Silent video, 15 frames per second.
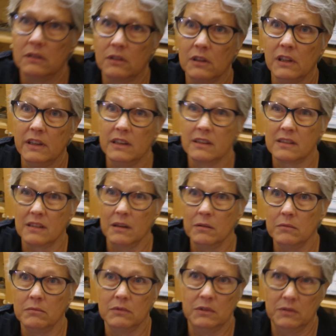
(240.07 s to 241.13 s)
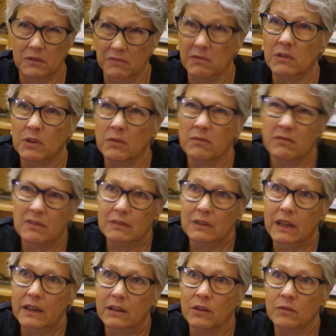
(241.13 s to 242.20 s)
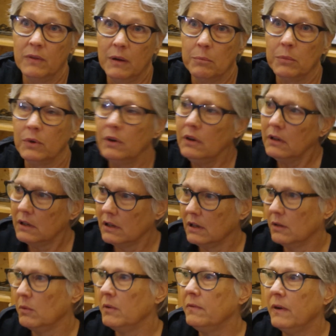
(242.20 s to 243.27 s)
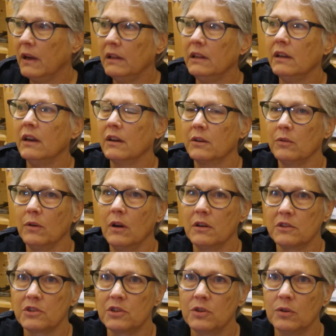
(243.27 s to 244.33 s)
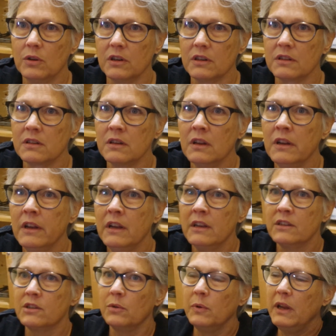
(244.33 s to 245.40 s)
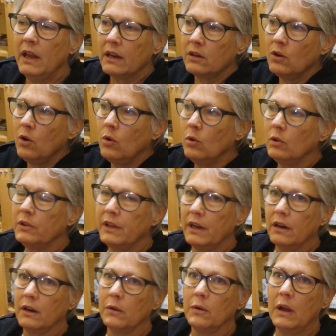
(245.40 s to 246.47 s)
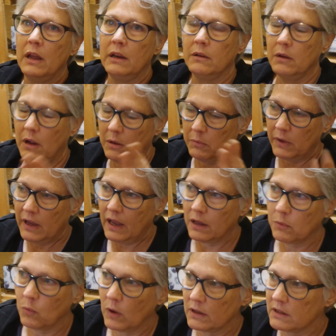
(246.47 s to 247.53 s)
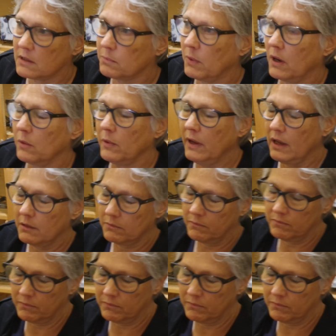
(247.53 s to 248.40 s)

early December, no, late November, we finally got garage doors. So we had cold air, and we had one spot, we had